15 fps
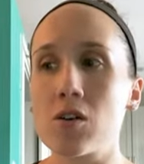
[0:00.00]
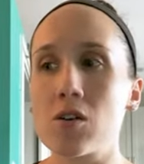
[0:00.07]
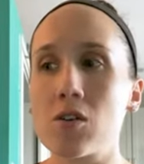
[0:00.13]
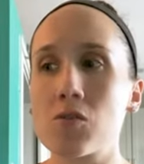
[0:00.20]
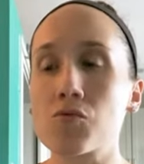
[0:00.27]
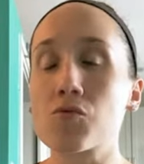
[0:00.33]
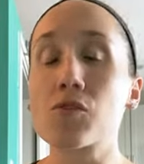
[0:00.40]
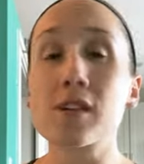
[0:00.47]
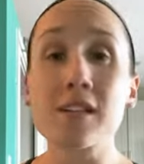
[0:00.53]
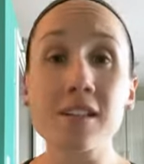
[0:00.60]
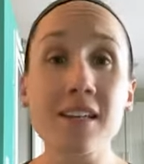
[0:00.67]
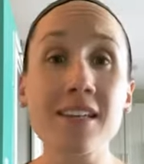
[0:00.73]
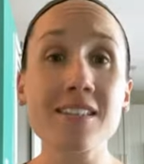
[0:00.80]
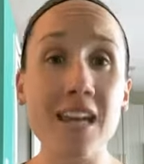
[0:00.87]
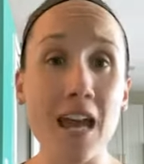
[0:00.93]

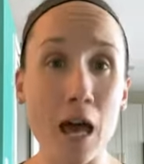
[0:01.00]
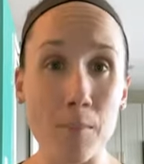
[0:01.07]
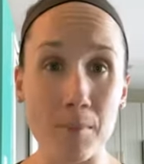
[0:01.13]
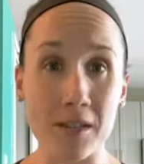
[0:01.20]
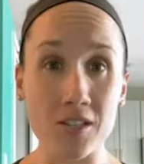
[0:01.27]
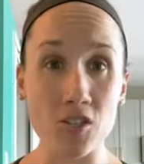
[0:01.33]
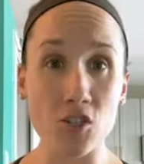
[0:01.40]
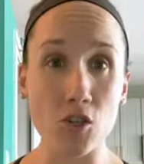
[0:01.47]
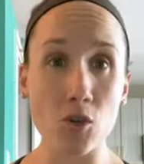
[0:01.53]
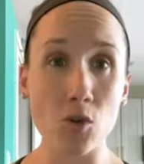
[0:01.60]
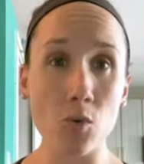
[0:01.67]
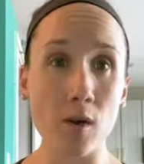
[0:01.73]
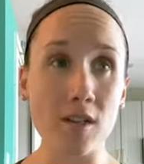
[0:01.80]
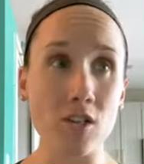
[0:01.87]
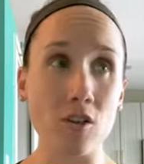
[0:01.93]
really tap into
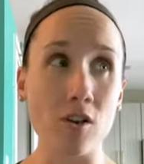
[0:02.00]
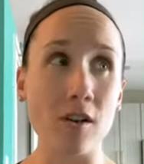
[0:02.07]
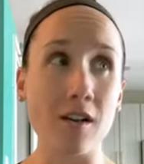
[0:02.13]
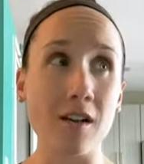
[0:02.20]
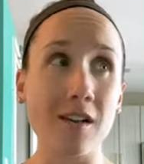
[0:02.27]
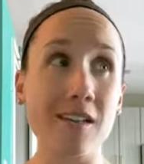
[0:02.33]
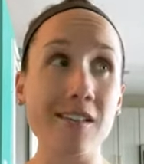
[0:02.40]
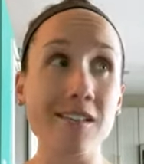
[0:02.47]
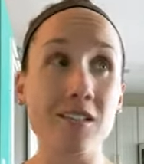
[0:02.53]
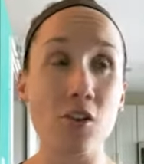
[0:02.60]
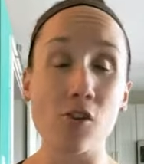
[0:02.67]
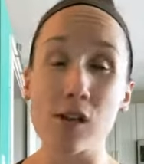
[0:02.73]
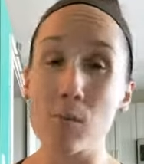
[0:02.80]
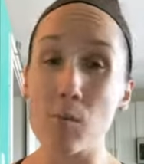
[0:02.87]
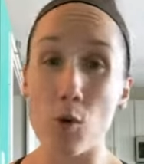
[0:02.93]
when you're
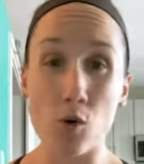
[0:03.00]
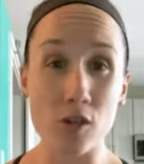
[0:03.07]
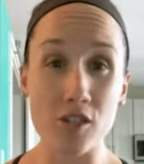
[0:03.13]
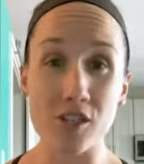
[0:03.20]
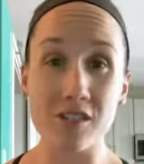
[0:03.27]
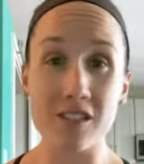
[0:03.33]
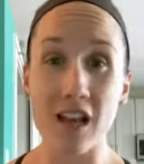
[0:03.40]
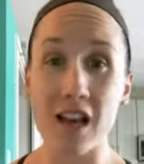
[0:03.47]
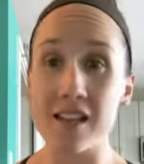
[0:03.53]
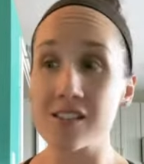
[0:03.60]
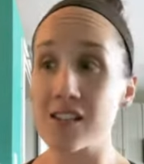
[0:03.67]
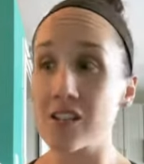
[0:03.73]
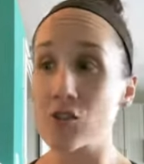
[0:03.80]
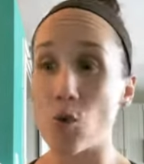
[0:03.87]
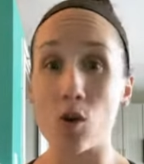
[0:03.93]
considering portion
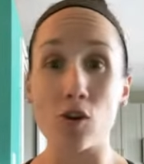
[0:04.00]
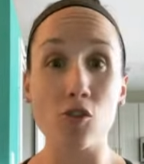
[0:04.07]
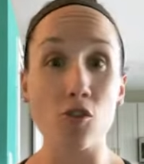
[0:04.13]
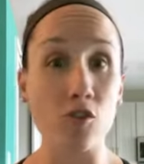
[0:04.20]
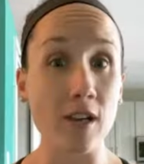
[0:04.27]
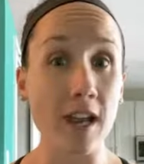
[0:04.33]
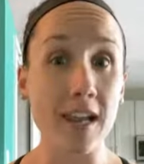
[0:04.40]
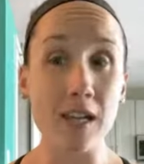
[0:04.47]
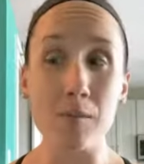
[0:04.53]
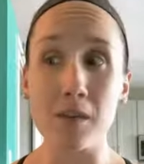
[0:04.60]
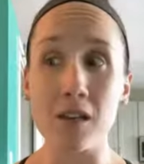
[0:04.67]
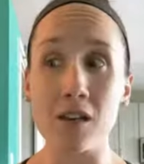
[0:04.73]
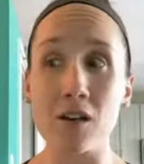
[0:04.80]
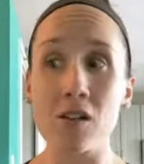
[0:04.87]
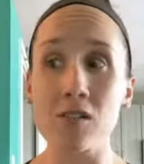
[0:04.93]
sizes or creating
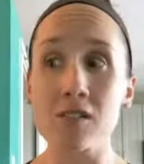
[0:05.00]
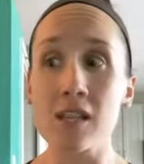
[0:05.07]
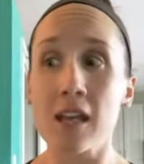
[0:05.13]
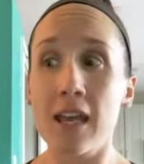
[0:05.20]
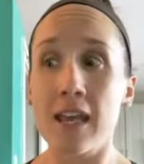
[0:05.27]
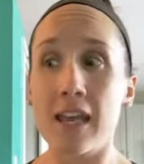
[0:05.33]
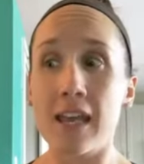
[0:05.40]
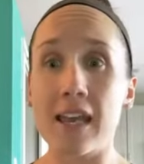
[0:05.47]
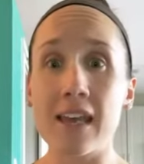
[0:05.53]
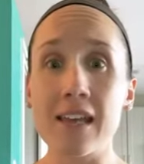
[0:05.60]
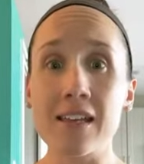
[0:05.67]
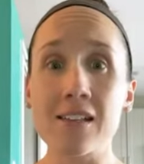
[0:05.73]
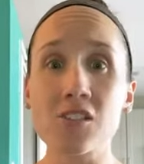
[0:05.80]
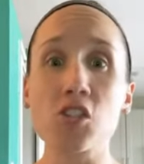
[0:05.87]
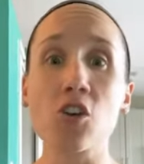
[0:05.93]
meals
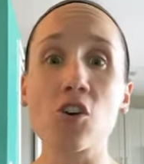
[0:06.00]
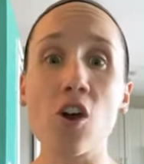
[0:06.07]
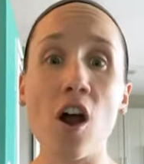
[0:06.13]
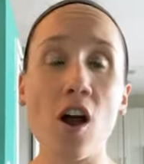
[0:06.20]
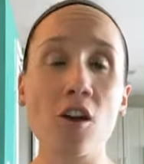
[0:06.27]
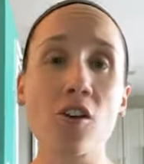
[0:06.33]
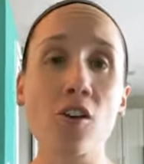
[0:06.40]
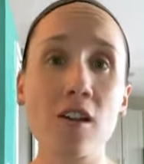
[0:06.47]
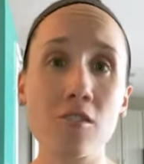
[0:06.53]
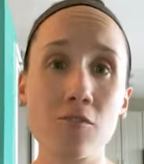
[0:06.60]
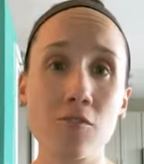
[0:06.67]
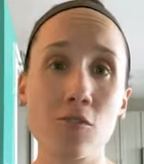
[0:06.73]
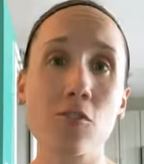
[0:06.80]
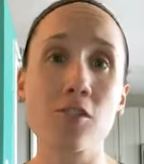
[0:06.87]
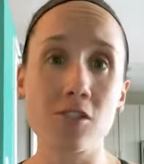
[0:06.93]
is your hunger and
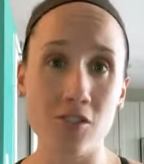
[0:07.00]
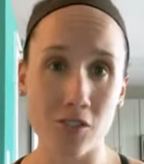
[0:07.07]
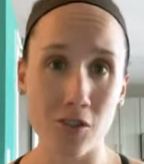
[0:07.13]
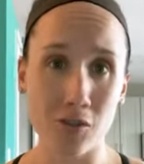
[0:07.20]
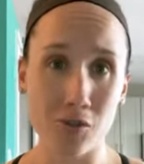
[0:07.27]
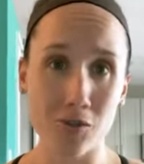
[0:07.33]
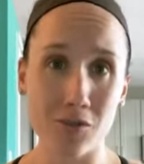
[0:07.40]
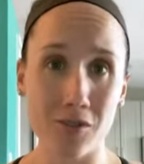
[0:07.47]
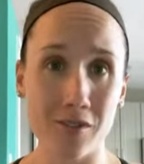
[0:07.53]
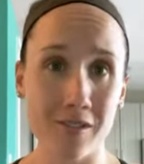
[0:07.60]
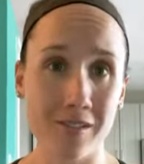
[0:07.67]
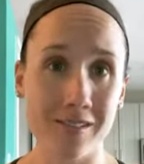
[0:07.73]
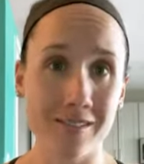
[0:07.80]
fullness cues.